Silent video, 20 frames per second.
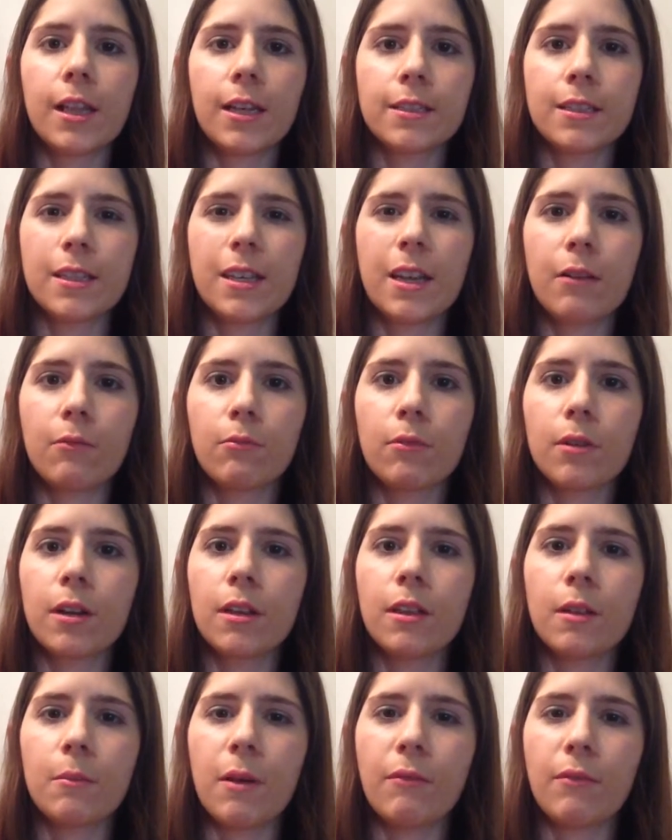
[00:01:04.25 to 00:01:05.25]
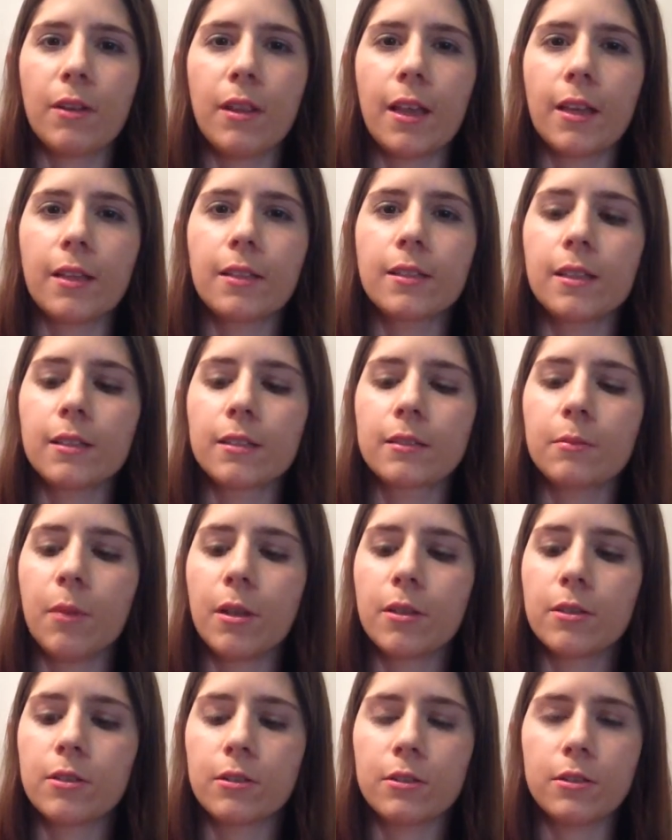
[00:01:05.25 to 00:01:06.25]
like to get rid of them every like 6
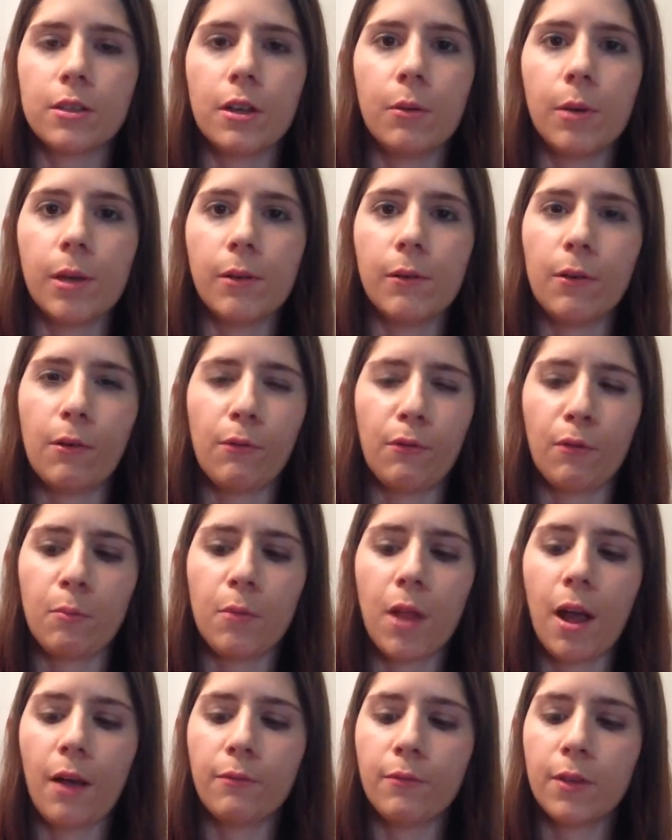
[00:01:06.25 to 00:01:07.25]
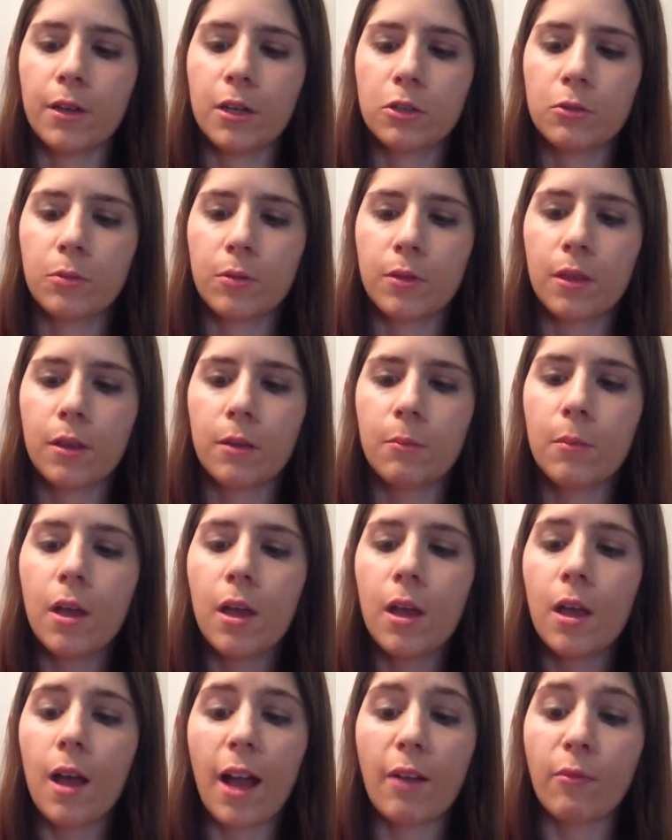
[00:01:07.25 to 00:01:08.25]
months or so, even if I'm not finished with them.
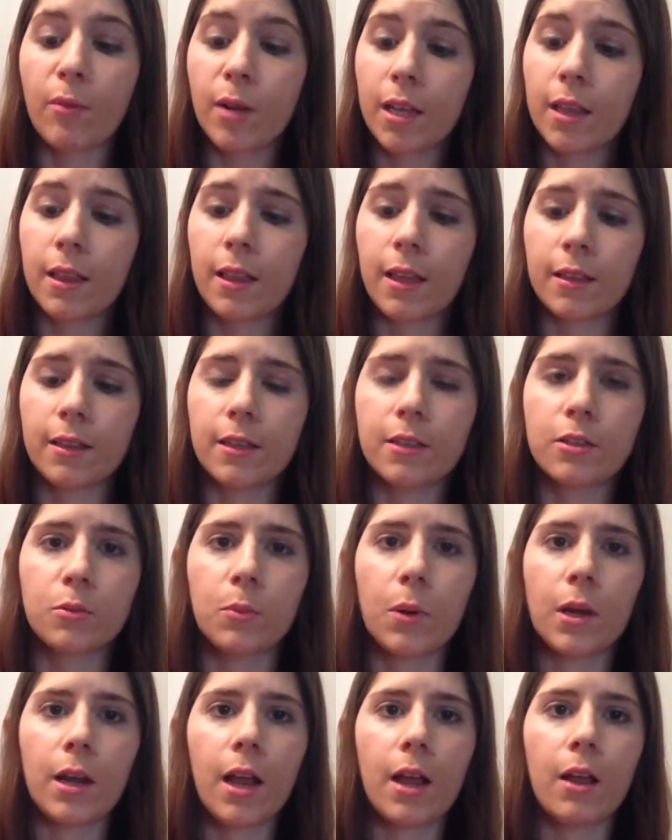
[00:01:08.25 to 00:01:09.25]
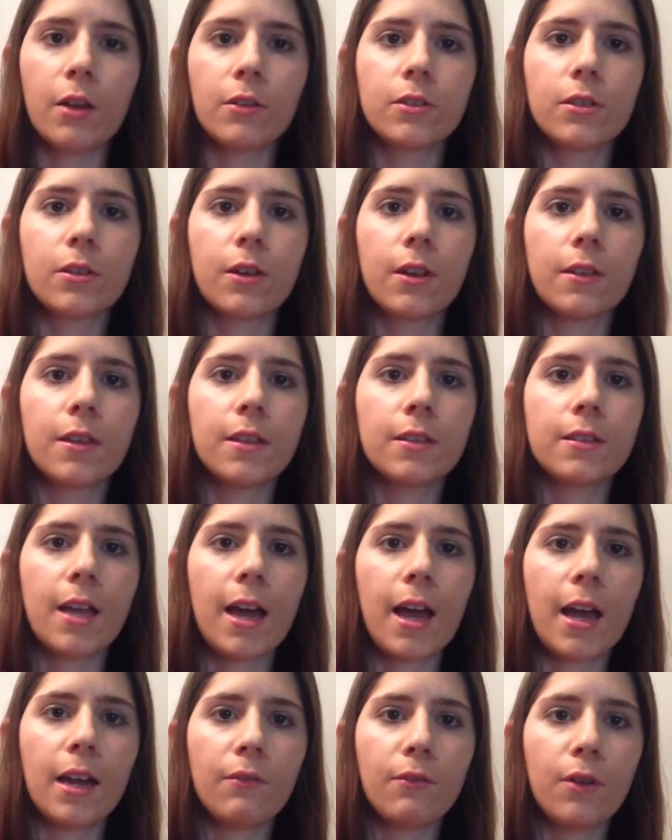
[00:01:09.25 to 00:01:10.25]
I really like this one. I also got this
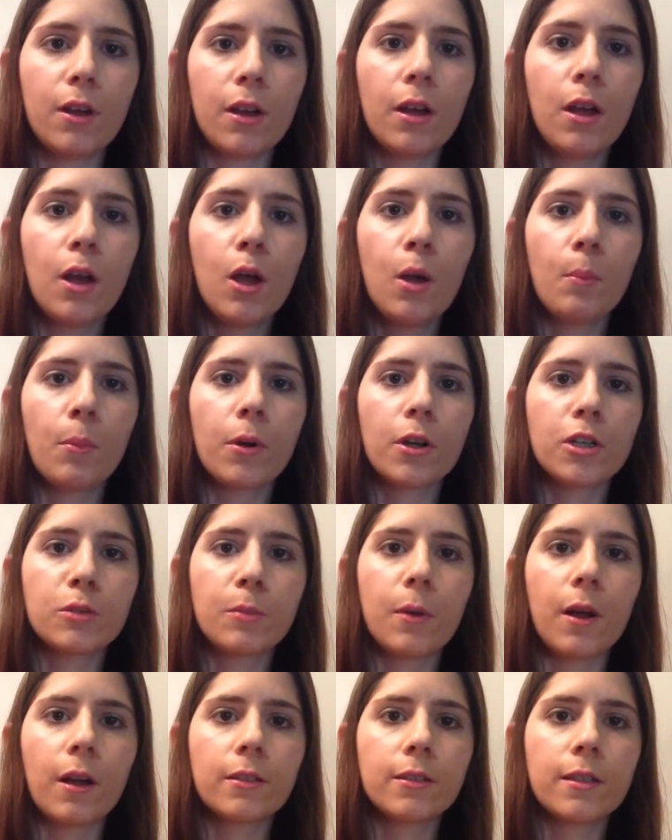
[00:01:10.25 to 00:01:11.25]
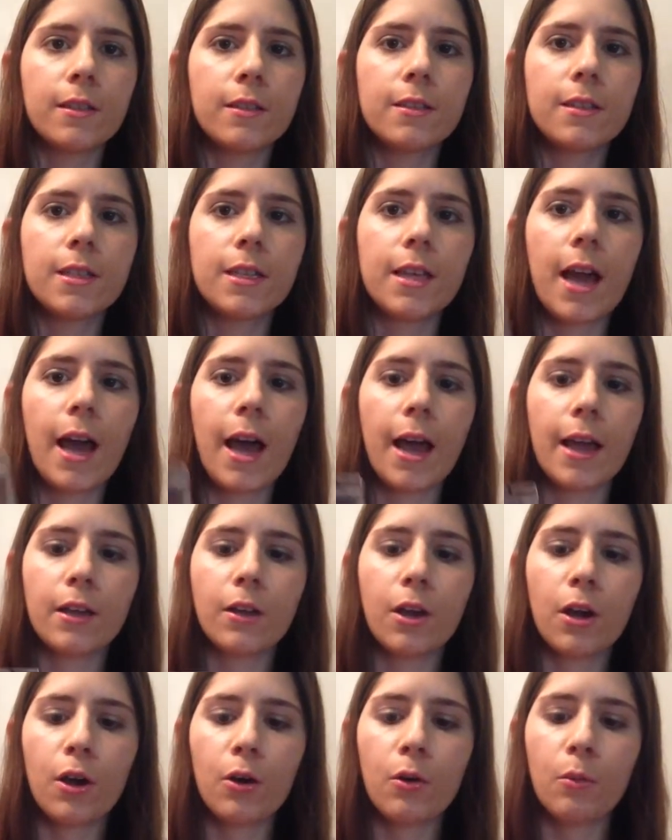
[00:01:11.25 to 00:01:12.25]
out of a Birchbox. It's the
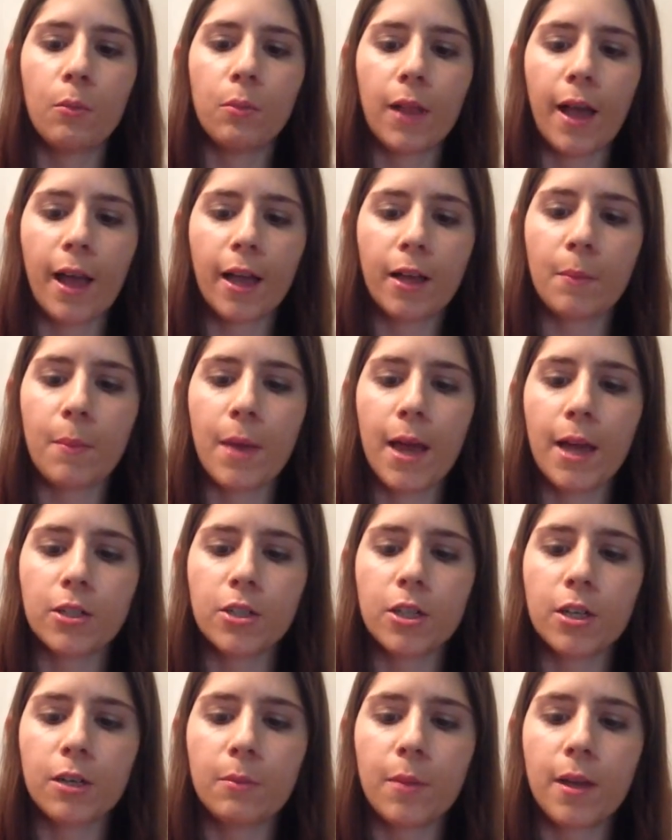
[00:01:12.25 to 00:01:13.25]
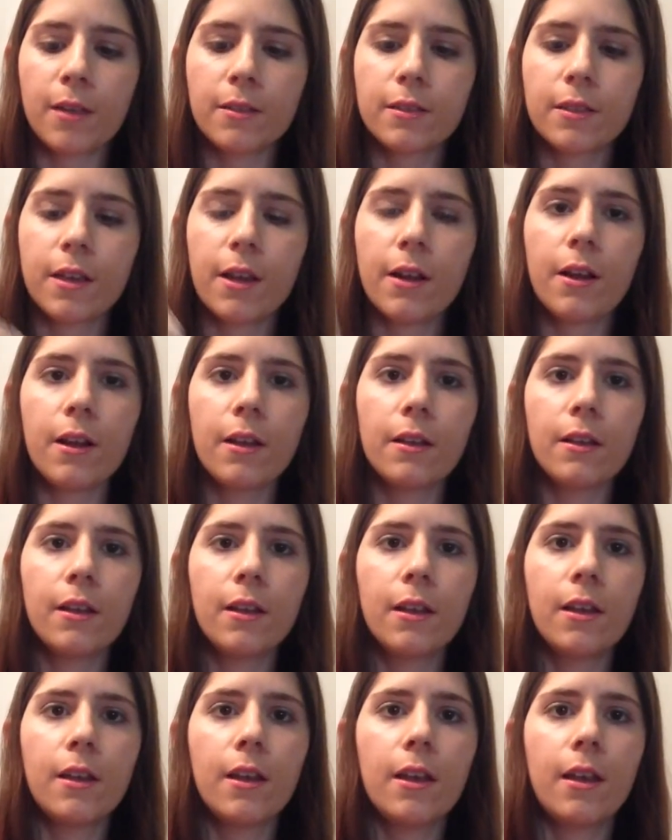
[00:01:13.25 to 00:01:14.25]
Ico Black Magic Mascara.
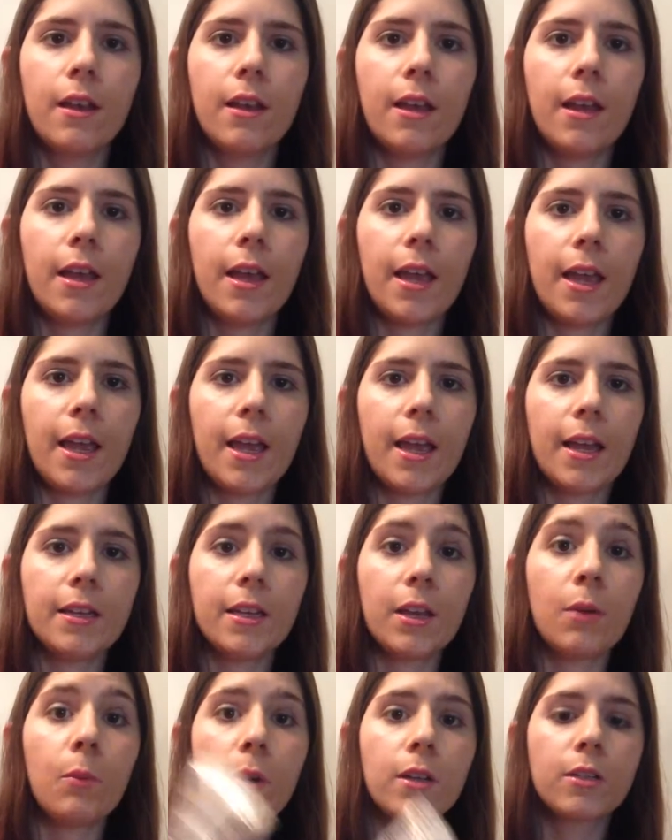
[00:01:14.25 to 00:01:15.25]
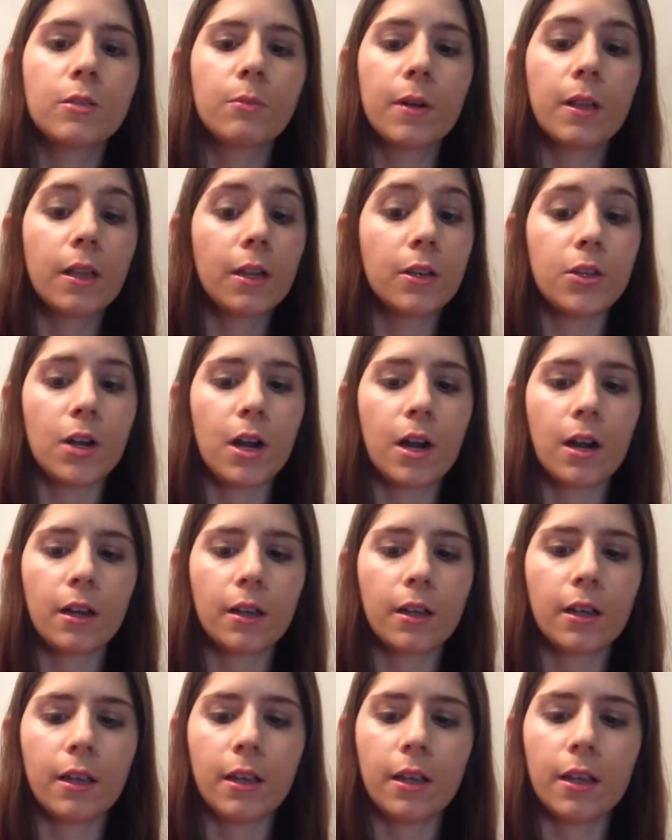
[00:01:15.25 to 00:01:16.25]
And it was really
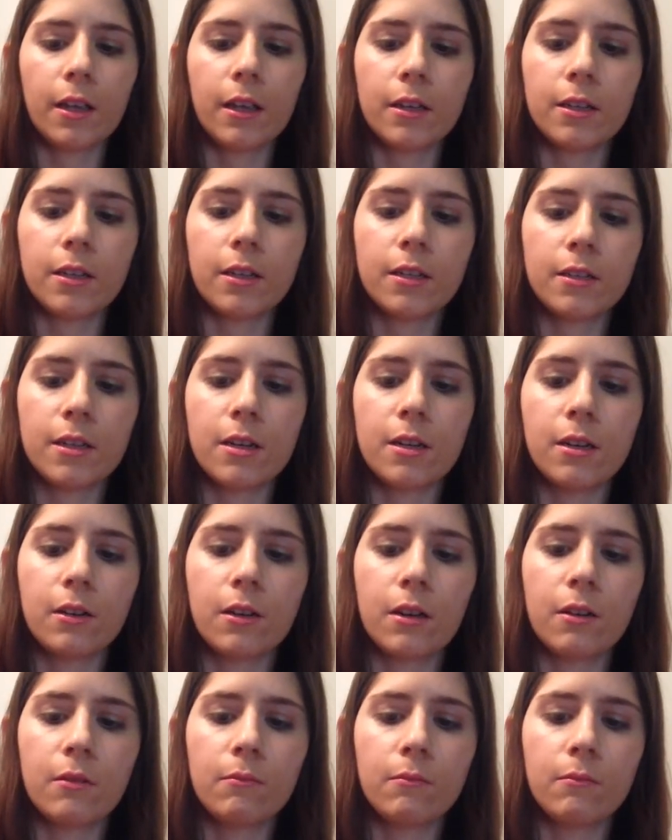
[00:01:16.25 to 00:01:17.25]
dark, and it didn't